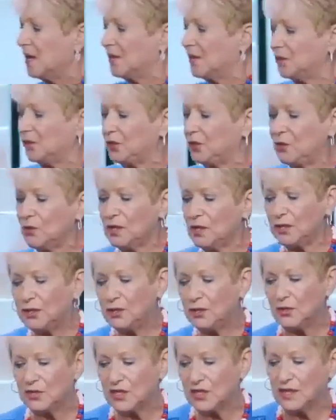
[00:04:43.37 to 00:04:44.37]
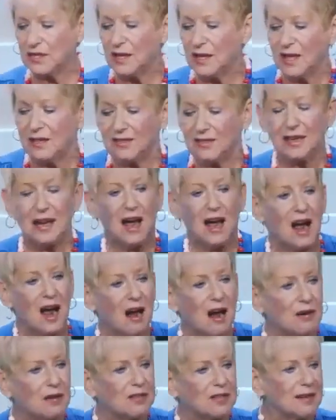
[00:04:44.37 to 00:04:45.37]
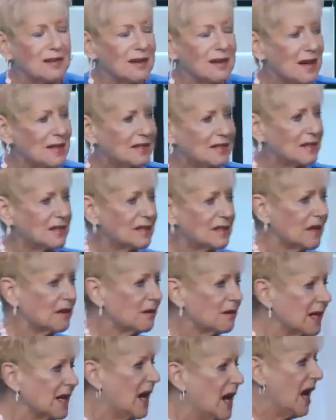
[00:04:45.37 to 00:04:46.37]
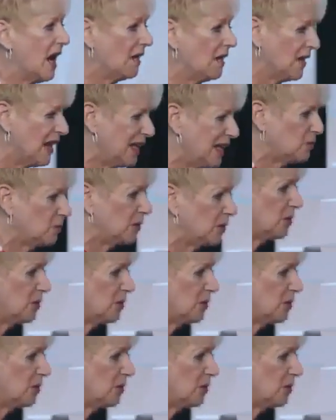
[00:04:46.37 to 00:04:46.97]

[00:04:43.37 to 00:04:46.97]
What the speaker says: that you are using that aren't necessary. And that's when